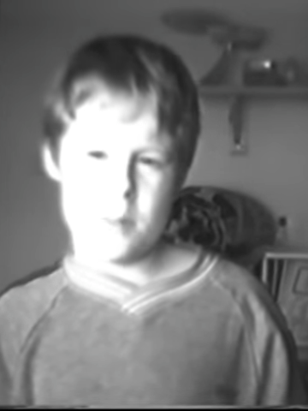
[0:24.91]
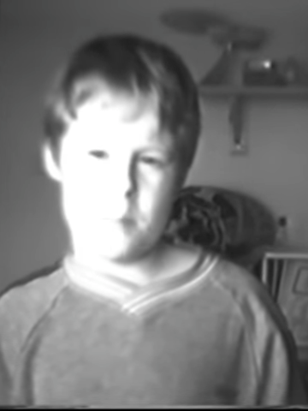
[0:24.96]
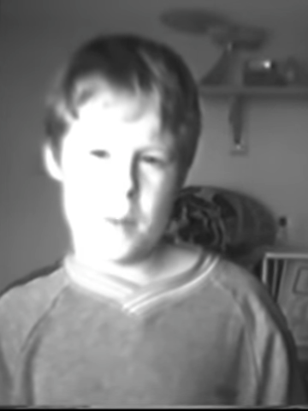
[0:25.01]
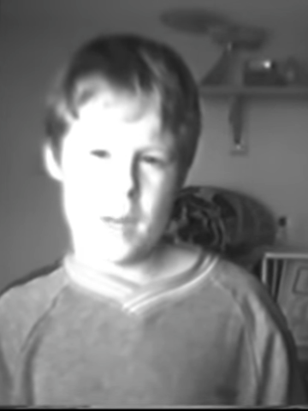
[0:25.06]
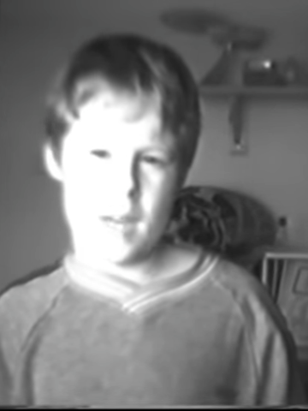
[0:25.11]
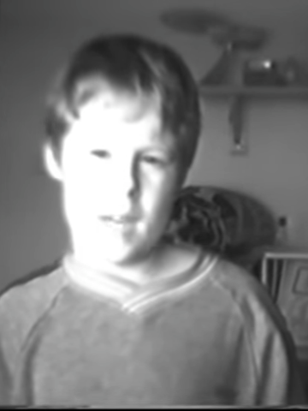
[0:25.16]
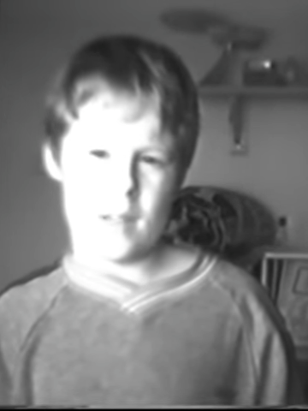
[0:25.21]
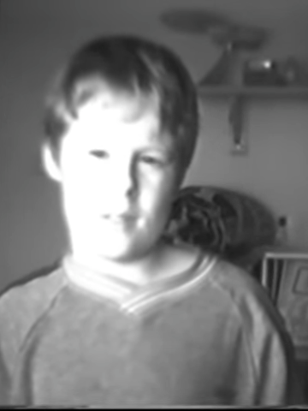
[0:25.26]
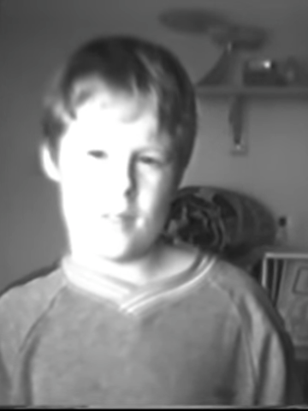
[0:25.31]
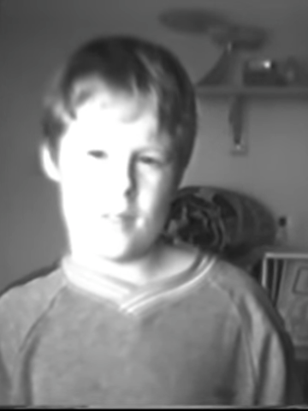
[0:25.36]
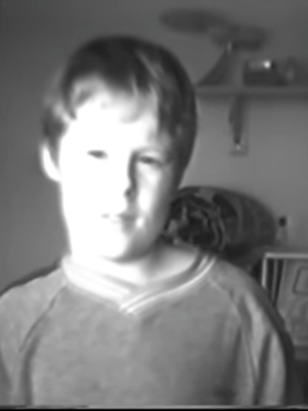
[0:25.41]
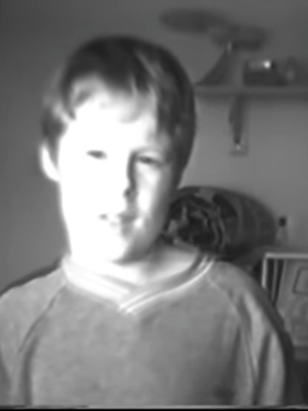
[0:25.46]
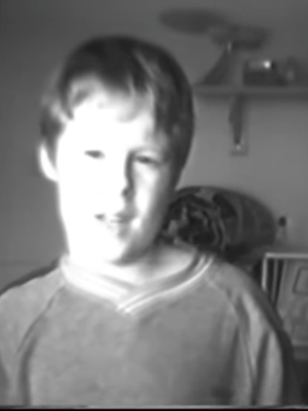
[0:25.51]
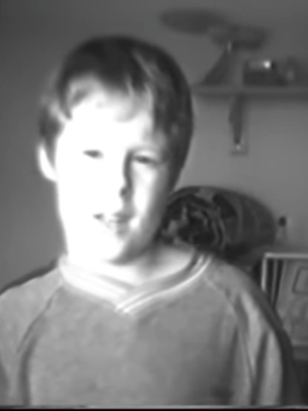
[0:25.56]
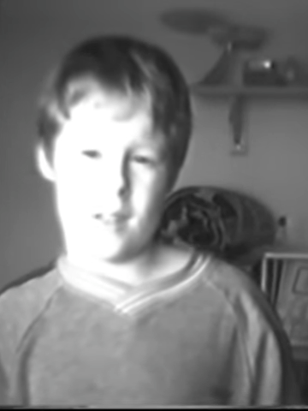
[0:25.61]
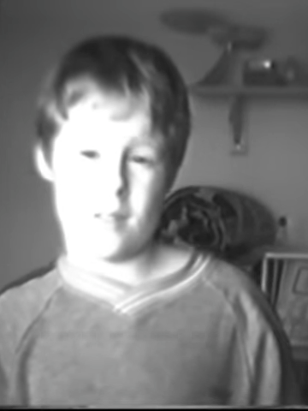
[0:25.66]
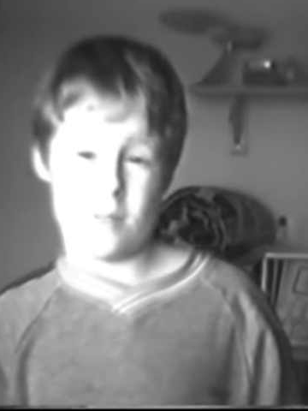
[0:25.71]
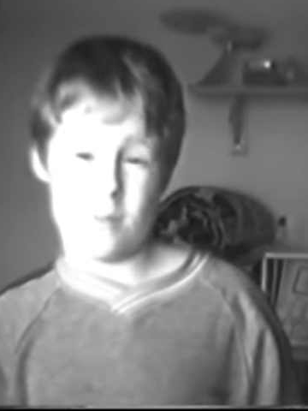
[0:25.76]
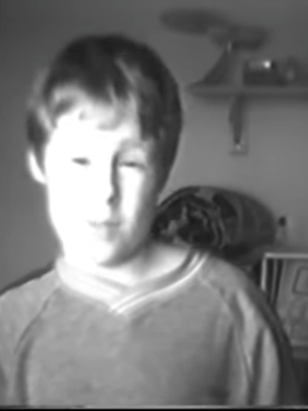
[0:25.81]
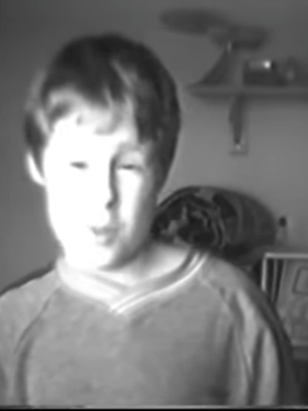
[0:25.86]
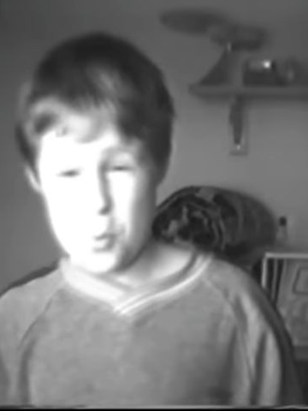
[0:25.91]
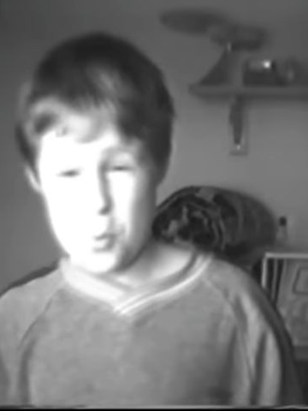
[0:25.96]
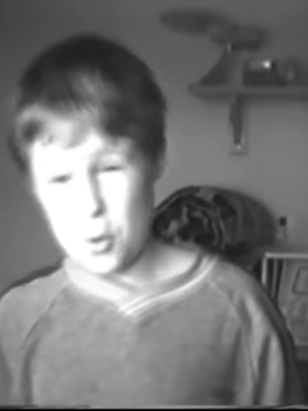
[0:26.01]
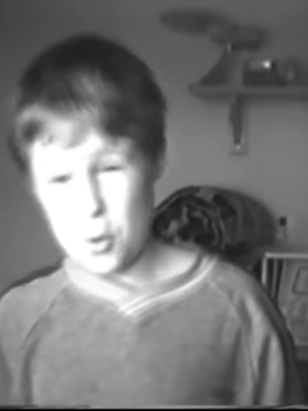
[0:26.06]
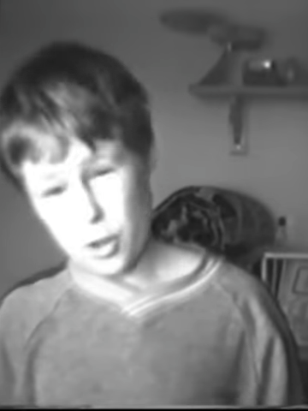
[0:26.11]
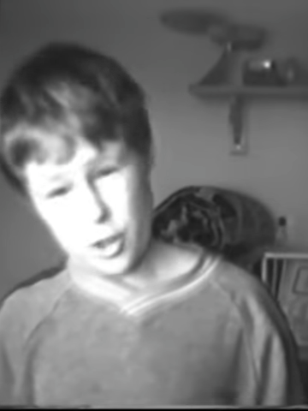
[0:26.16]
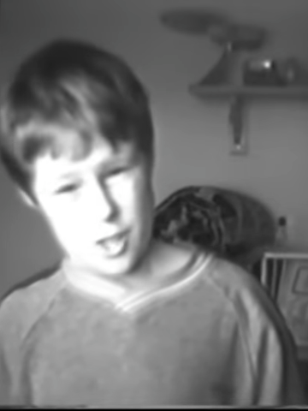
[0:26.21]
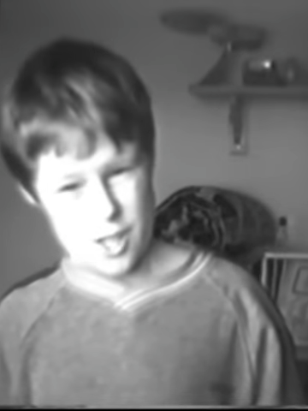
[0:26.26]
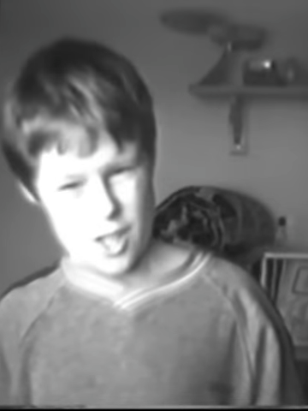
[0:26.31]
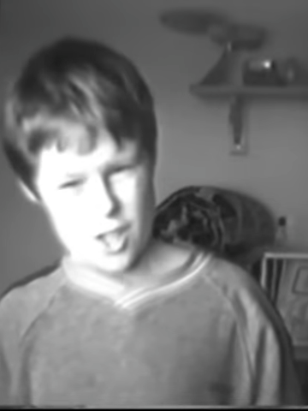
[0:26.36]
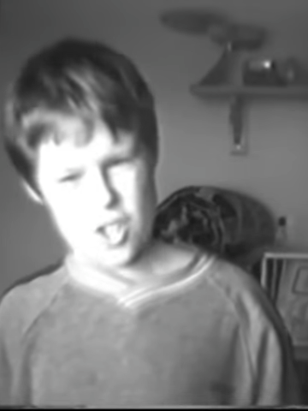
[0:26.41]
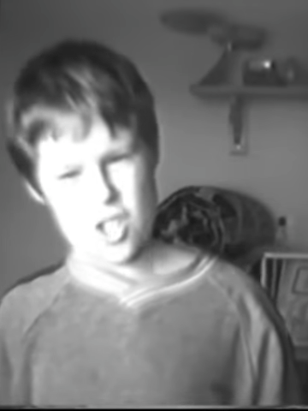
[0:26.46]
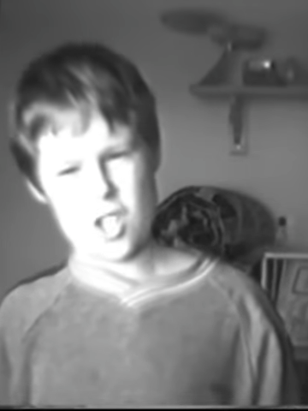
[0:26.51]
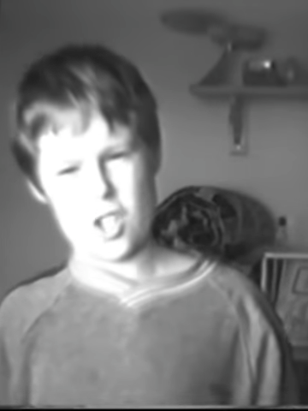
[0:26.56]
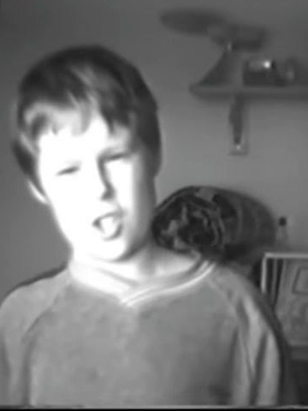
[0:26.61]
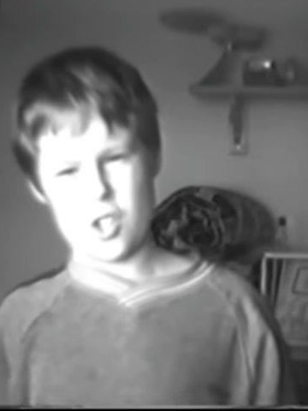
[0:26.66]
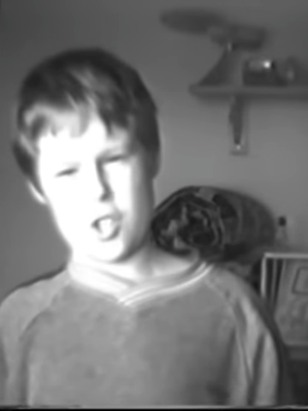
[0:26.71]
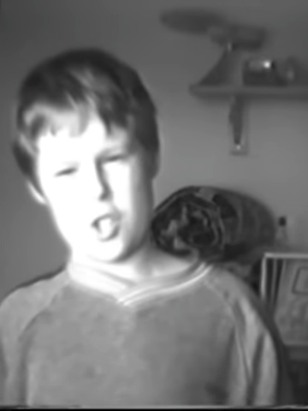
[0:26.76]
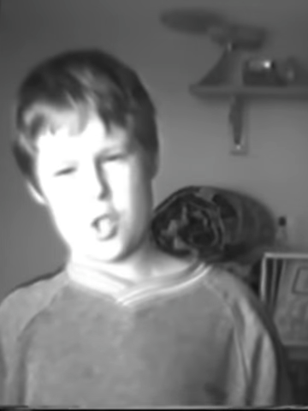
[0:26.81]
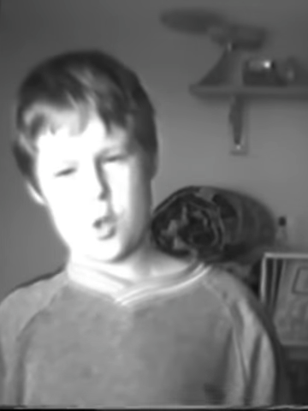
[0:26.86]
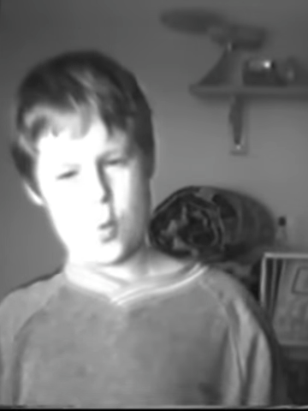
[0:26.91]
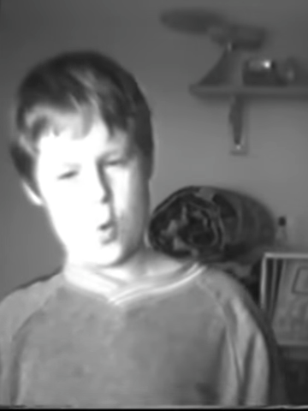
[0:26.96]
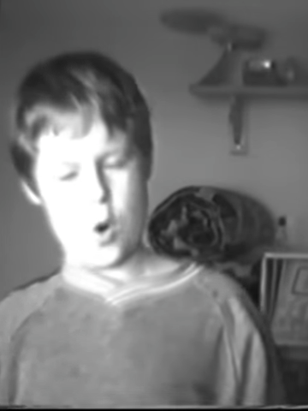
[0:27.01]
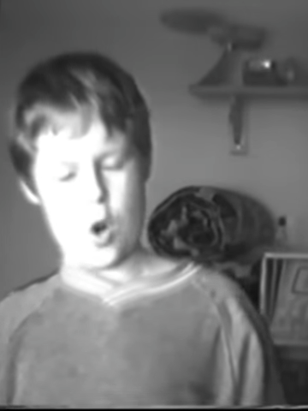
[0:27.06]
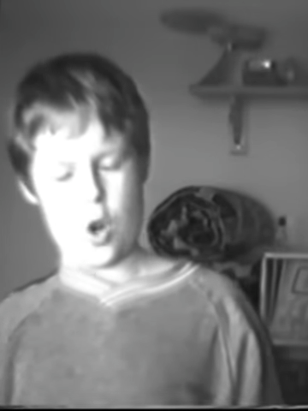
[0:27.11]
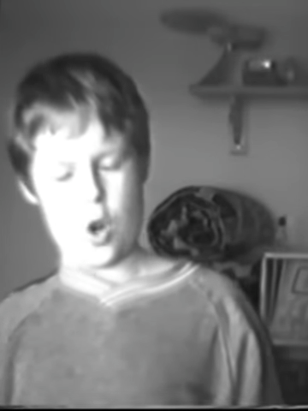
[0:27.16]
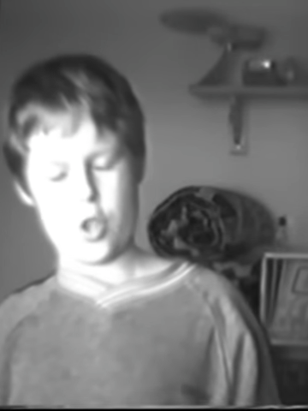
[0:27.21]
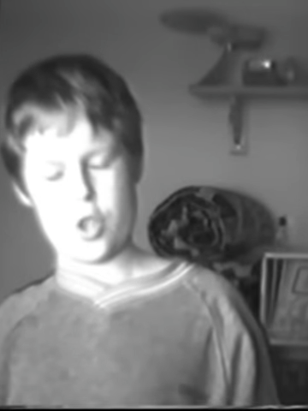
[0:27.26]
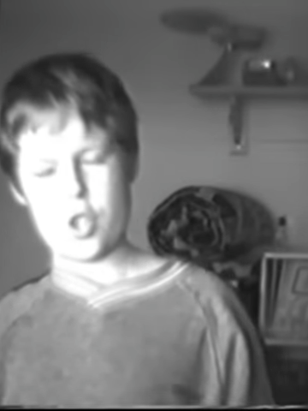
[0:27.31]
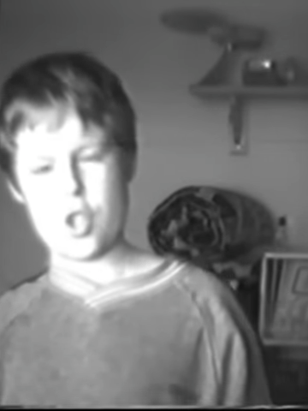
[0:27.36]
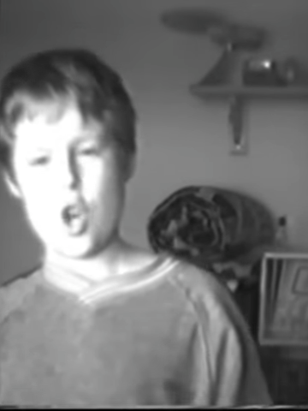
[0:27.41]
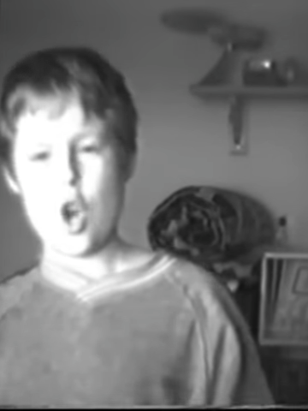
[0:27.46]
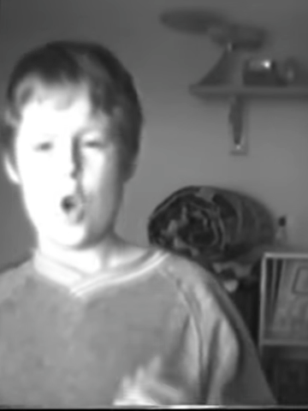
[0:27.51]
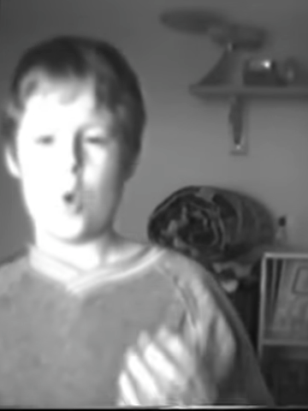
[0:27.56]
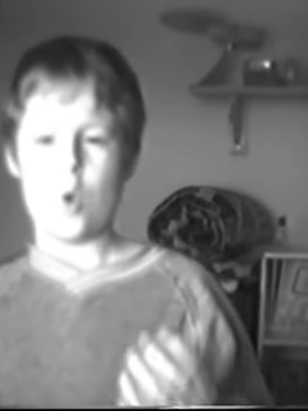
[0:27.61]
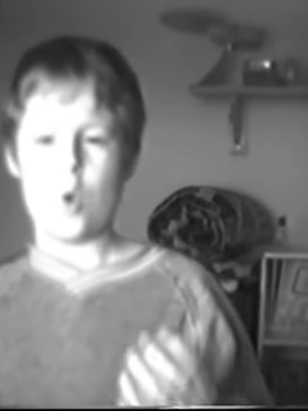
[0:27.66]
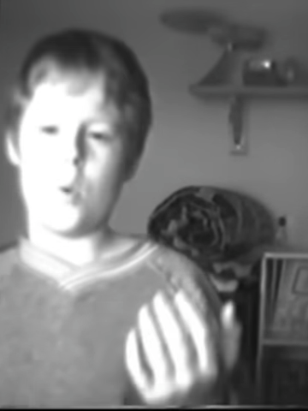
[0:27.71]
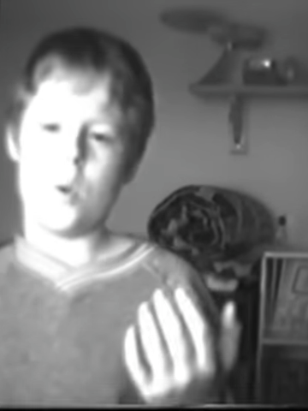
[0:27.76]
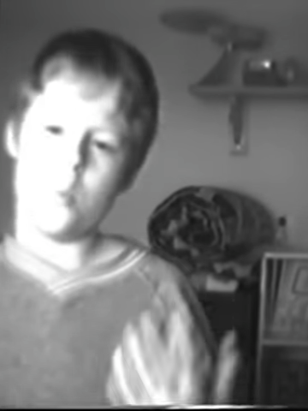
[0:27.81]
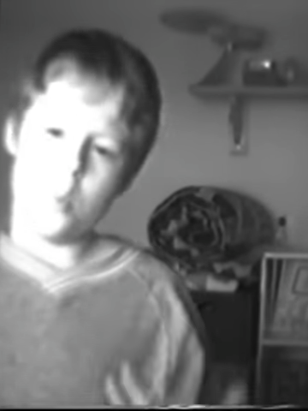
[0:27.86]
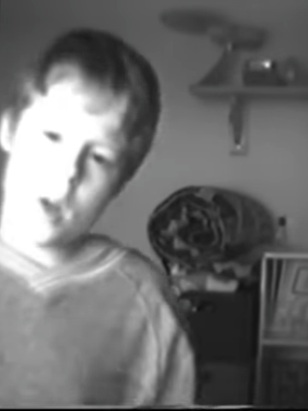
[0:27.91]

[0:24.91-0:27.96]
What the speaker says: Reason being that the models actually got squashed.